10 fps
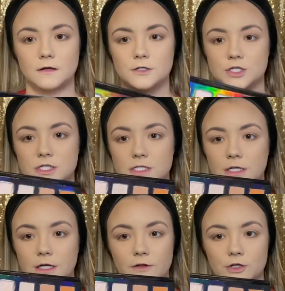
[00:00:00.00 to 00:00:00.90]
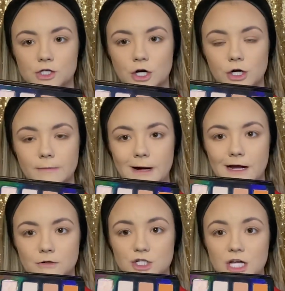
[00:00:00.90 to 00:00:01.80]
Just another darker
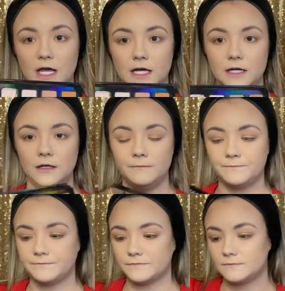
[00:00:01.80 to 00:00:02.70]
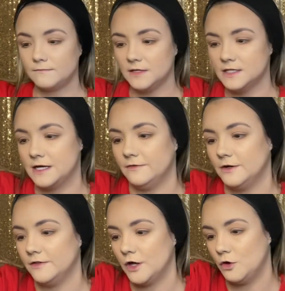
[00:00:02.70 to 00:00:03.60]
brown shade down there
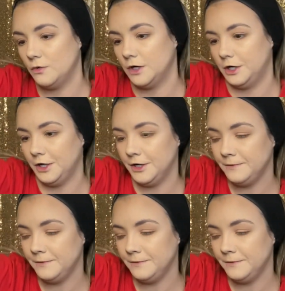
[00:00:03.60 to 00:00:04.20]
in the corner.